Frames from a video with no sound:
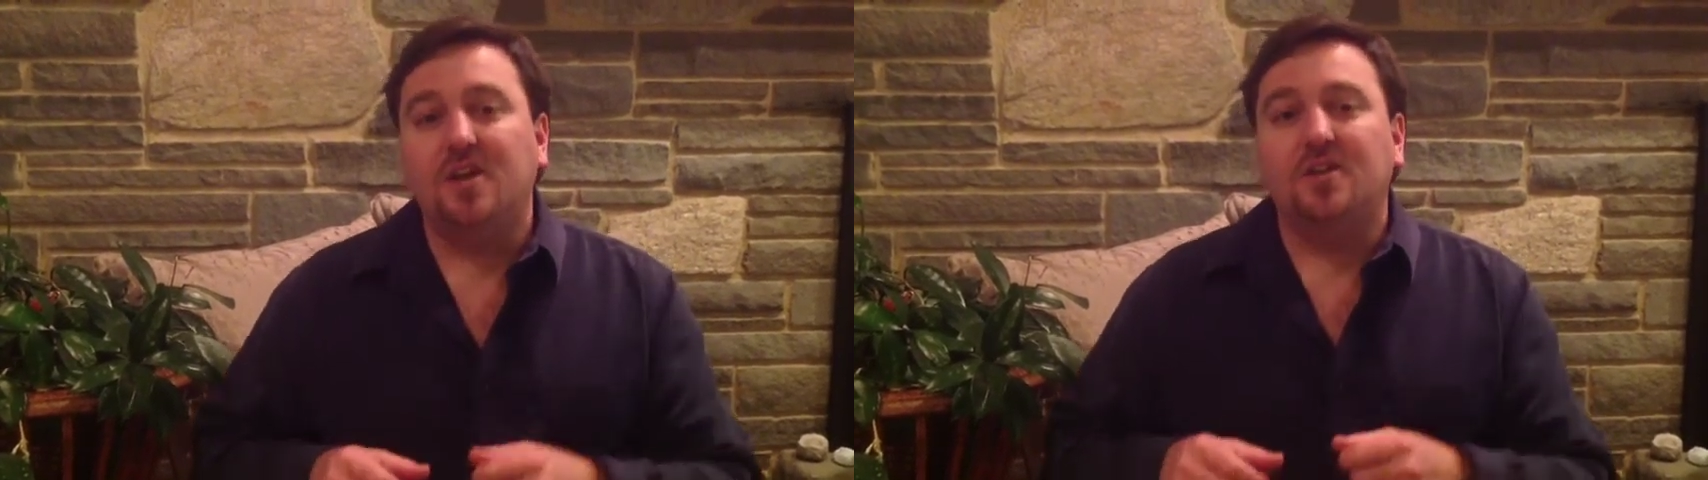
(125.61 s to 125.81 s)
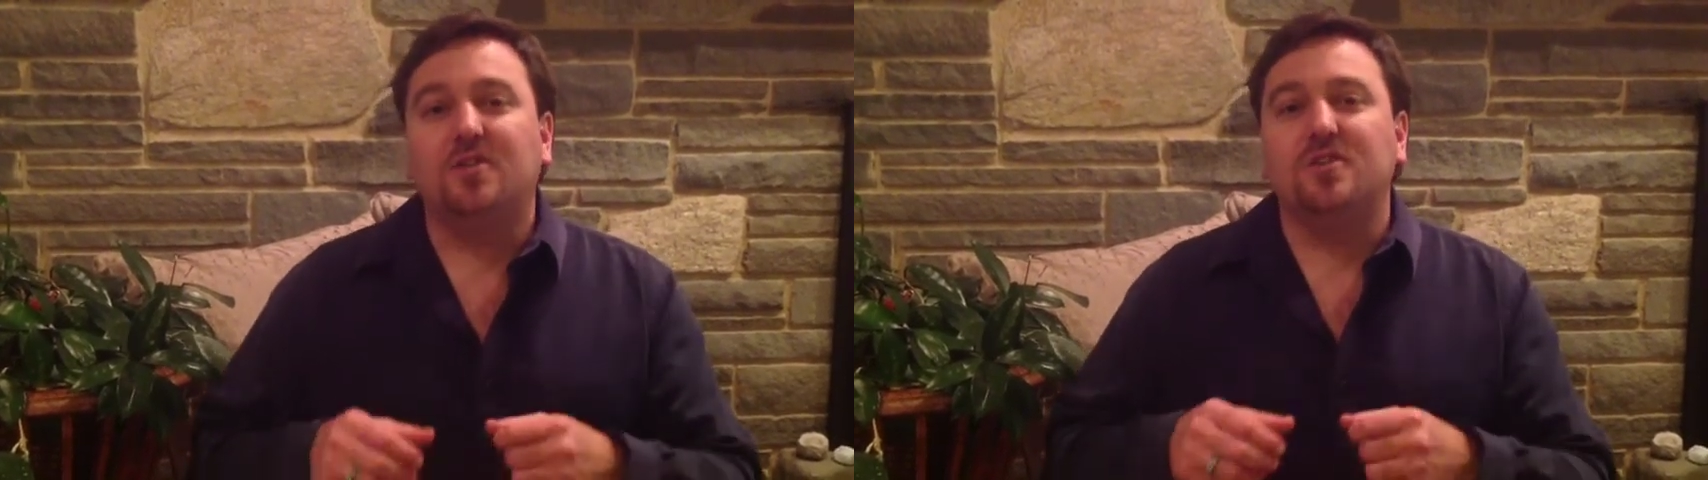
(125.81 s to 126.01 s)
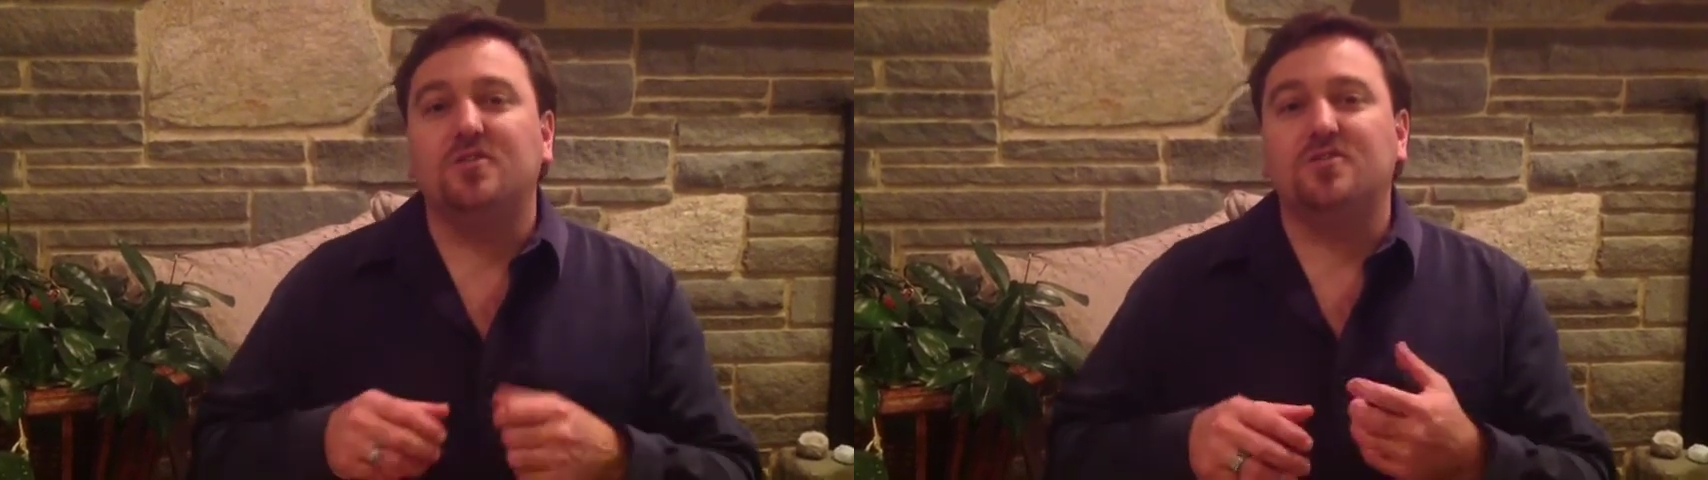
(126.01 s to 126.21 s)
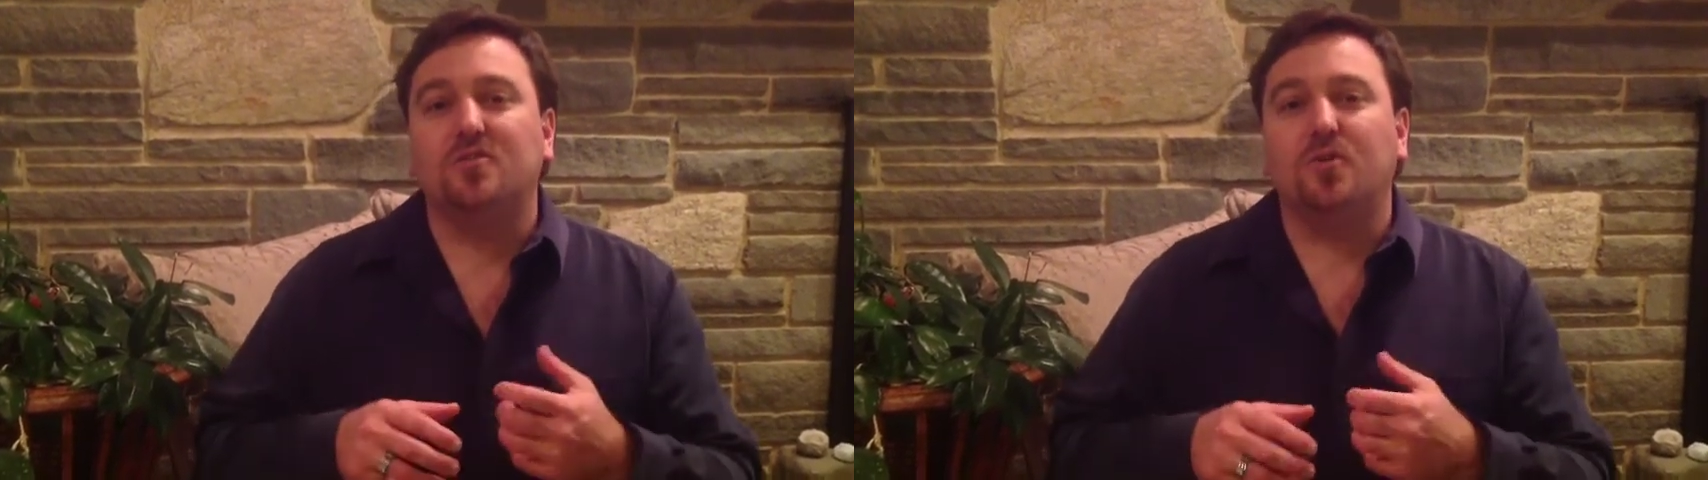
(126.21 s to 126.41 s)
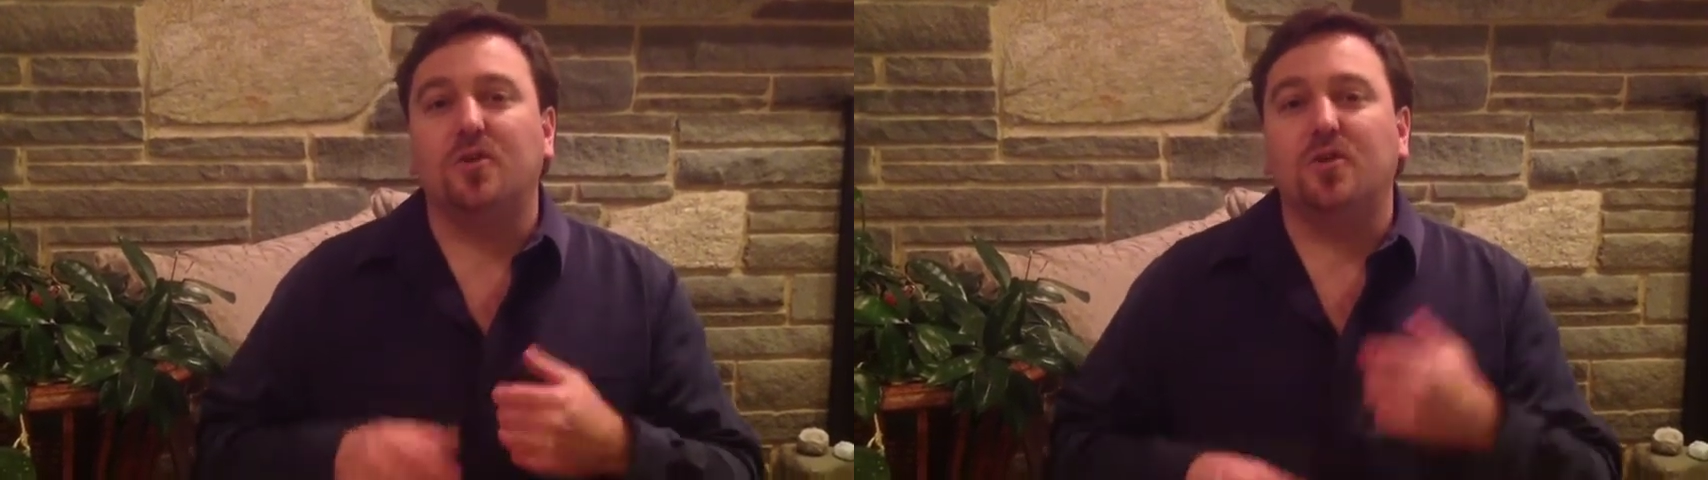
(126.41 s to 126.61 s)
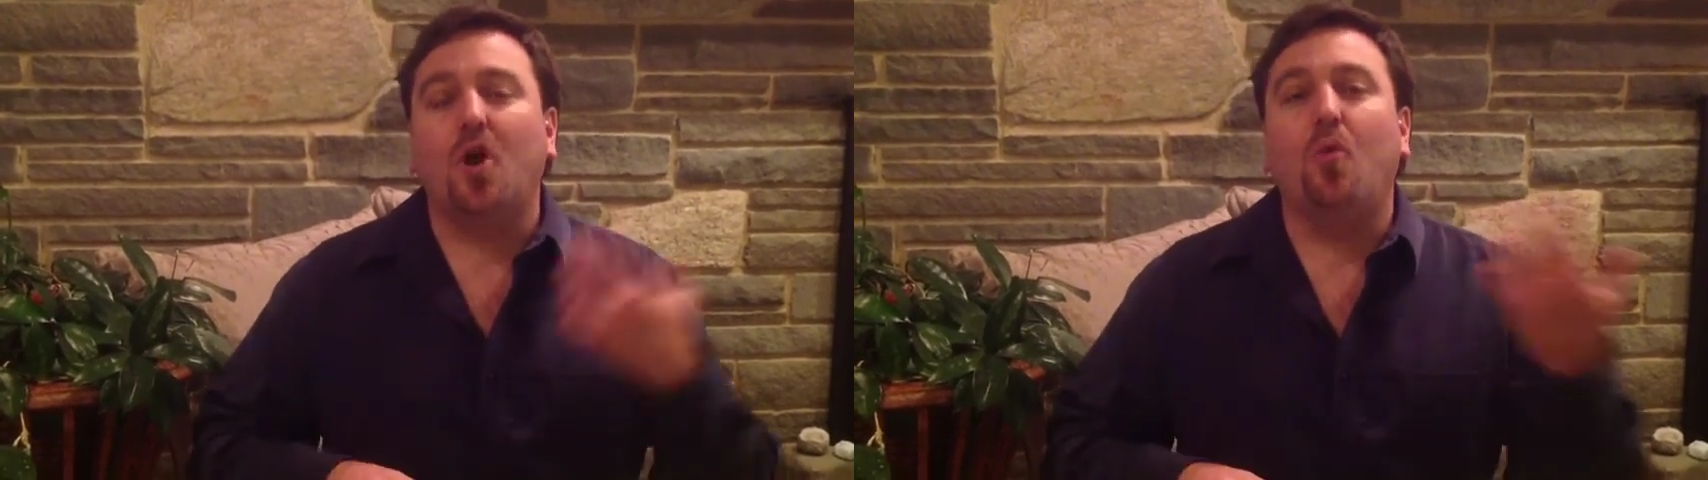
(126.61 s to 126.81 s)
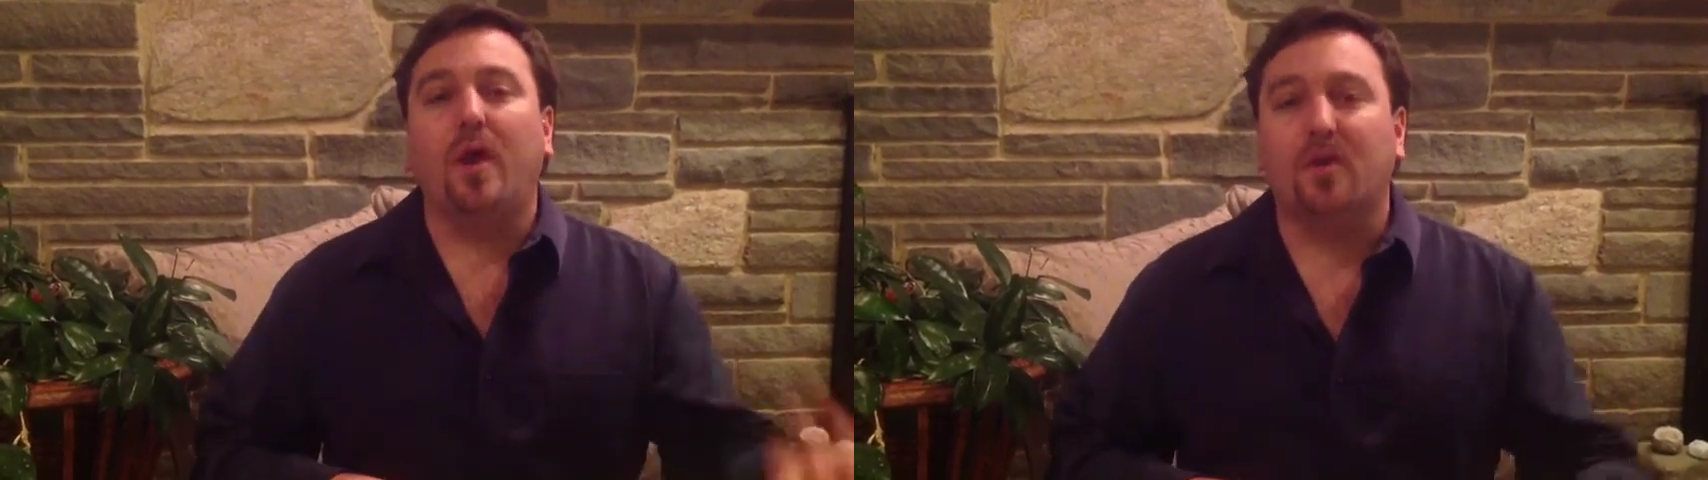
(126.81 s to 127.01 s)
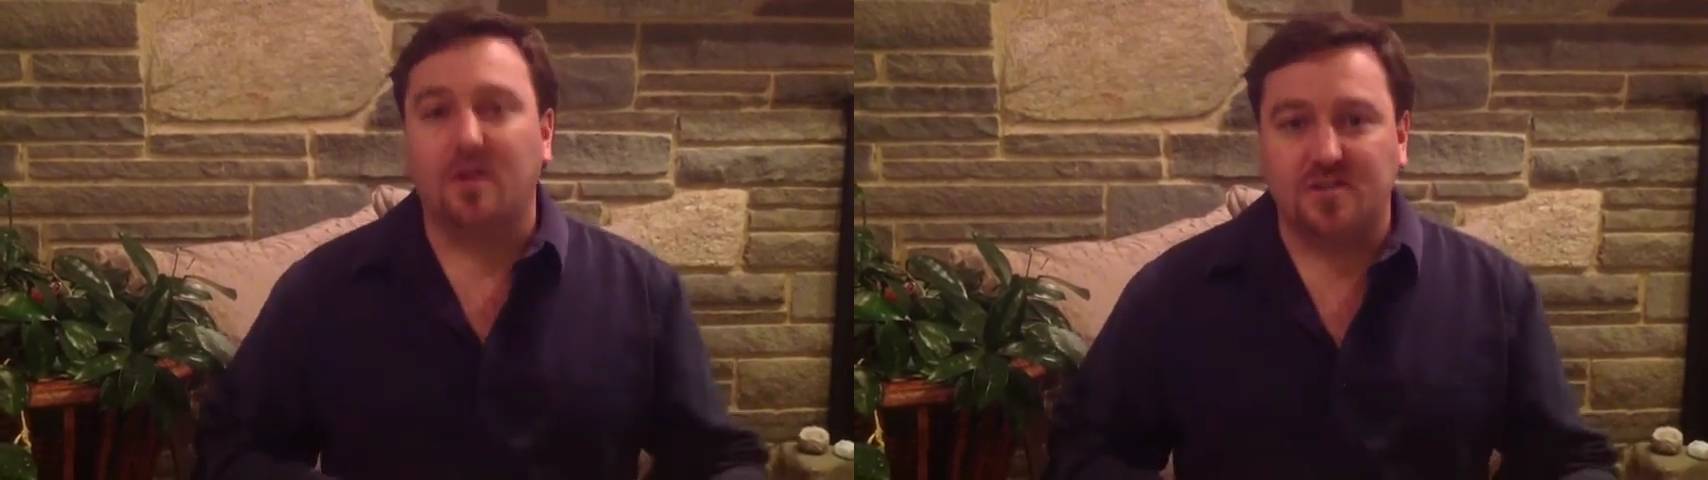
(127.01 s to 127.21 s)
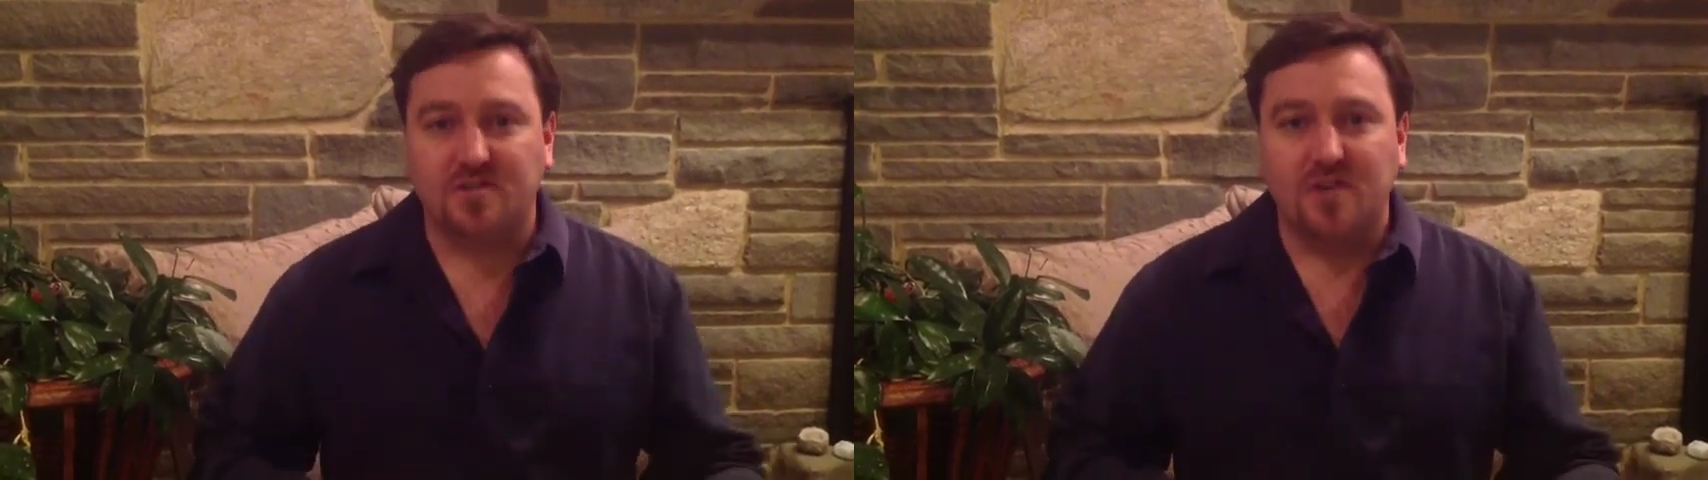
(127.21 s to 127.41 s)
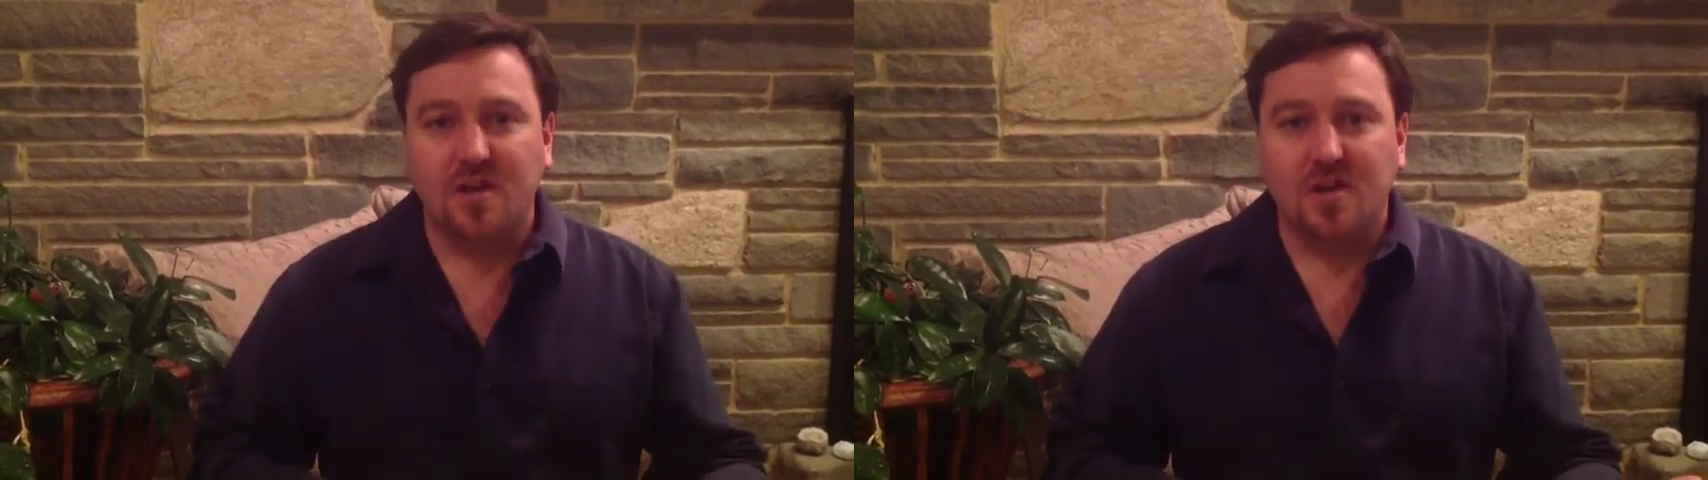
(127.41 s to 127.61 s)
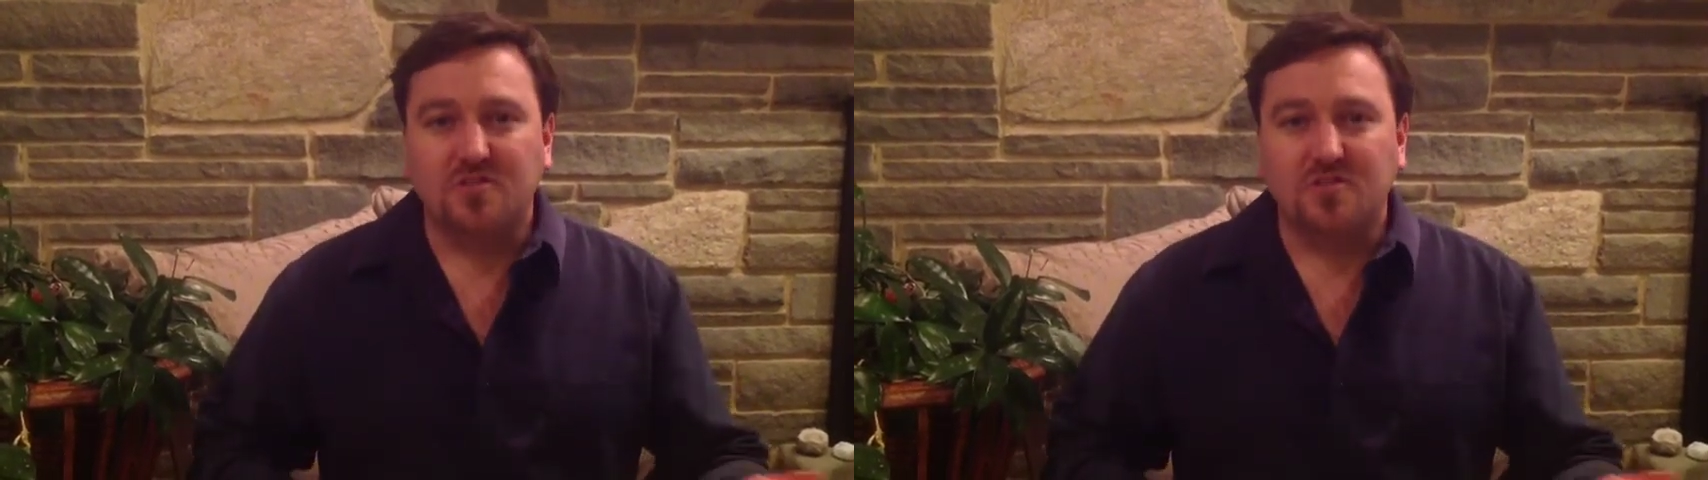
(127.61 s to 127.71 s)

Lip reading: you can use the word awareness.